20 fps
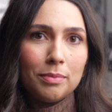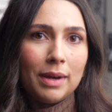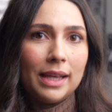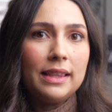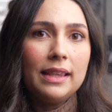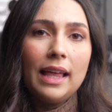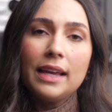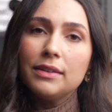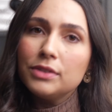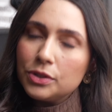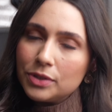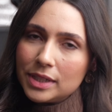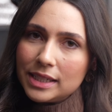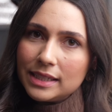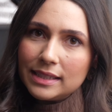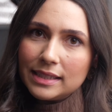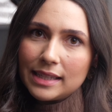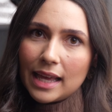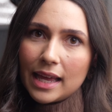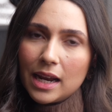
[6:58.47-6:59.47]
my live
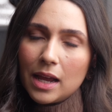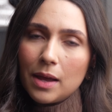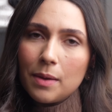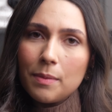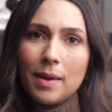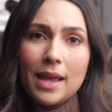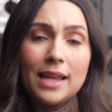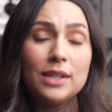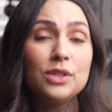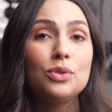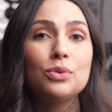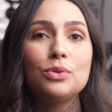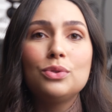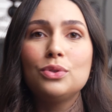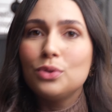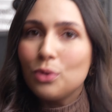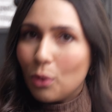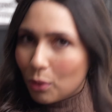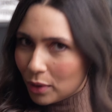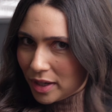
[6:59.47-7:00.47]
stream setup and
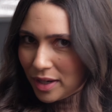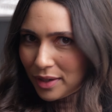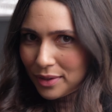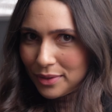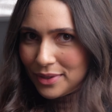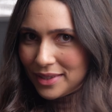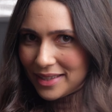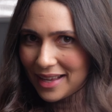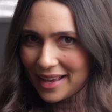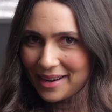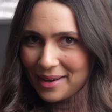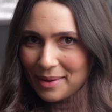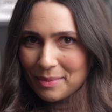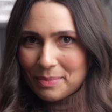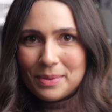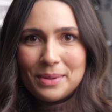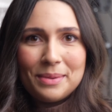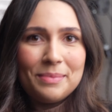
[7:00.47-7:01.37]
tutorial setup.